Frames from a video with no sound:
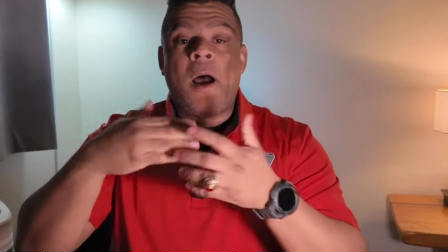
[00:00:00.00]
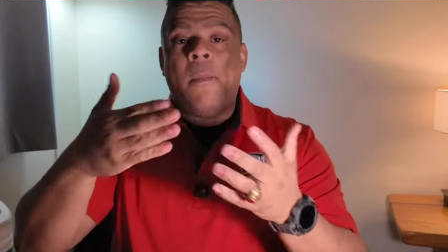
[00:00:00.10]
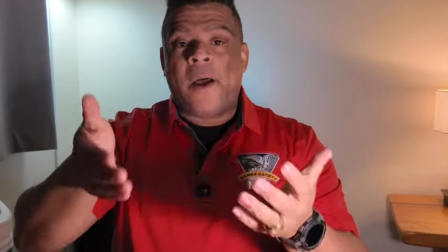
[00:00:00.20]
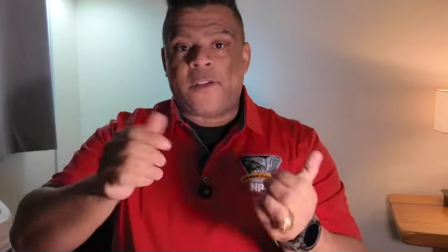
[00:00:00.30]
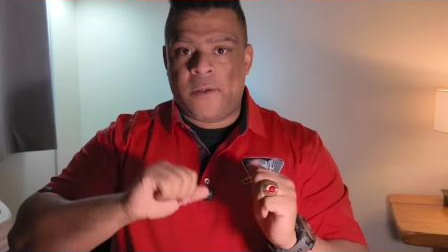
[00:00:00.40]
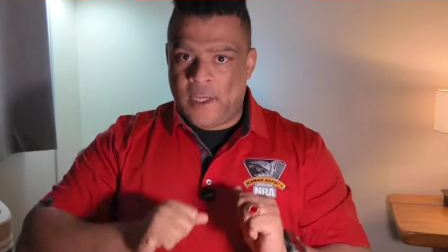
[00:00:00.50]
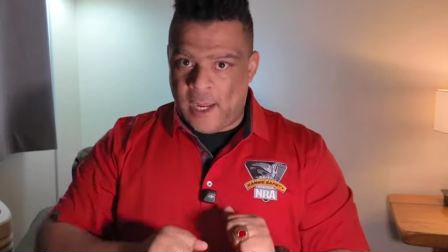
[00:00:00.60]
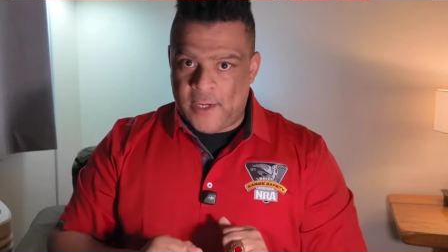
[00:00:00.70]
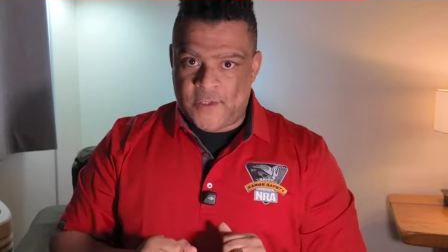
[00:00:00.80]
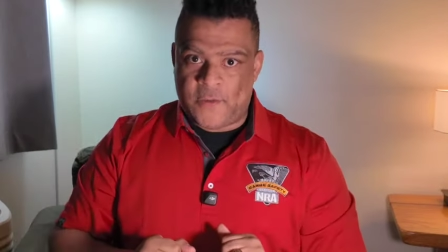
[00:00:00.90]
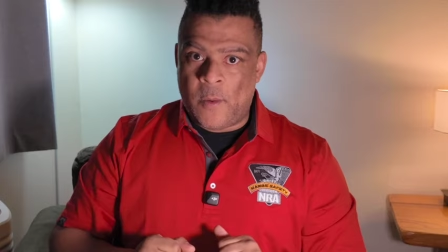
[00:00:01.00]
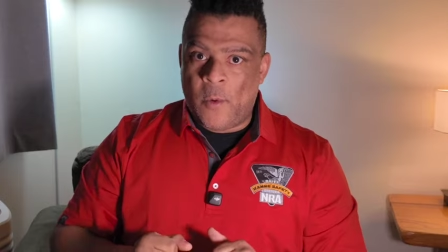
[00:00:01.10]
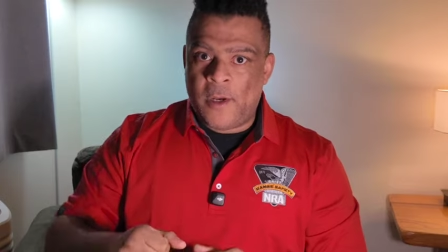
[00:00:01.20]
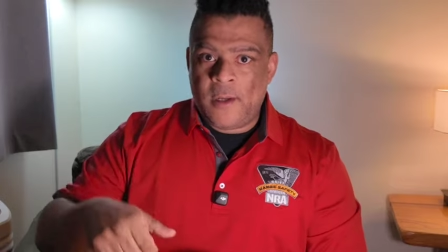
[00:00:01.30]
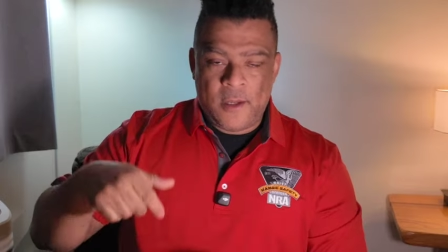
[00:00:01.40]
about to engage
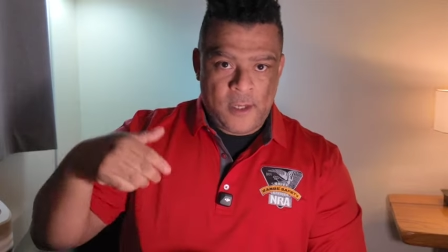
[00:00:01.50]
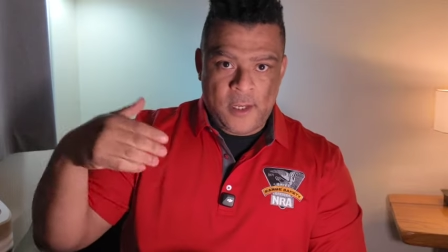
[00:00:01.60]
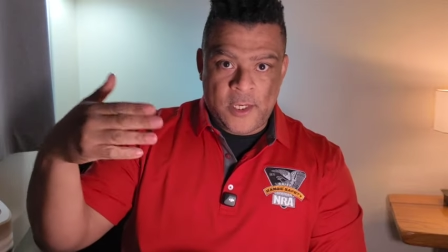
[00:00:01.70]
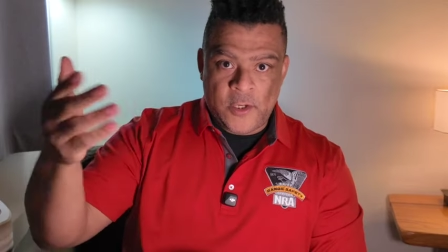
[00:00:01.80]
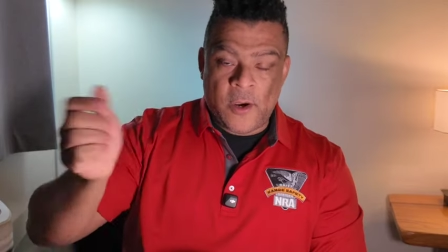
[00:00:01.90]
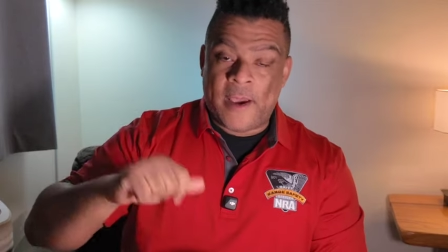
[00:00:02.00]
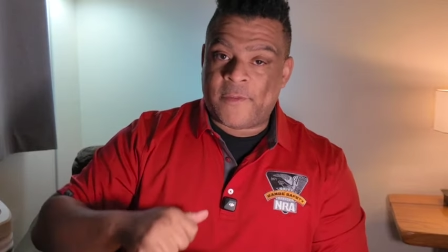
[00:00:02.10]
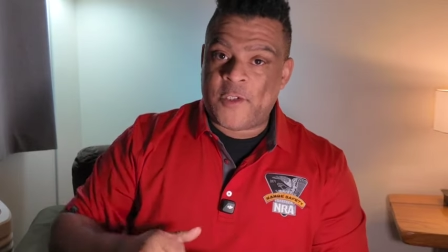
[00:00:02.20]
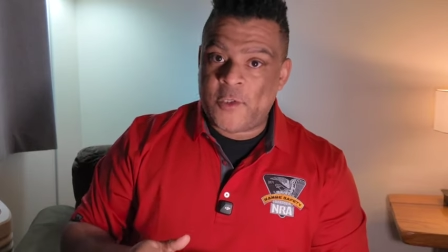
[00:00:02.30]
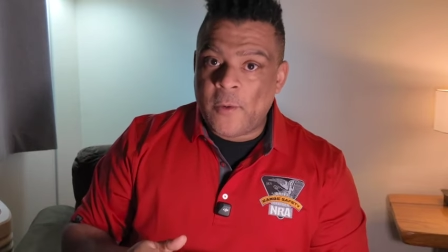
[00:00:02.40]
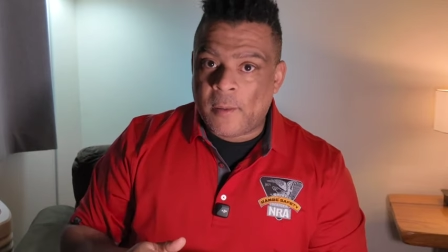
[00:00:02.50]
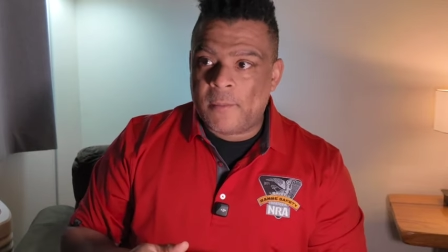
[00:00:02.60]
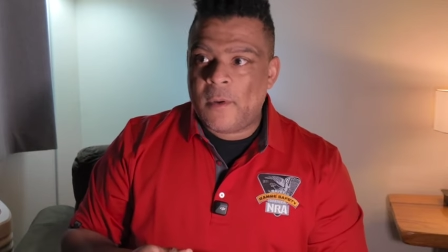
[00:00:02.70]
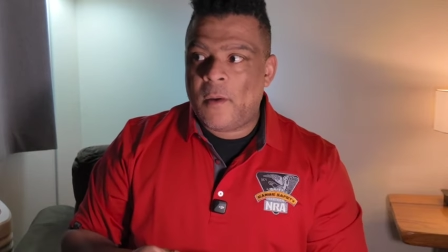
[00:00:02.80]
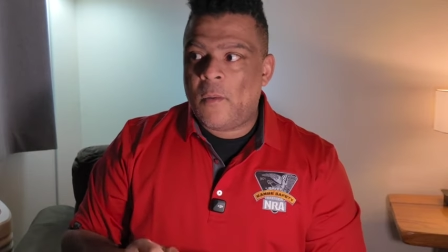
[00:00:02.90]
someone and you have to shoot them.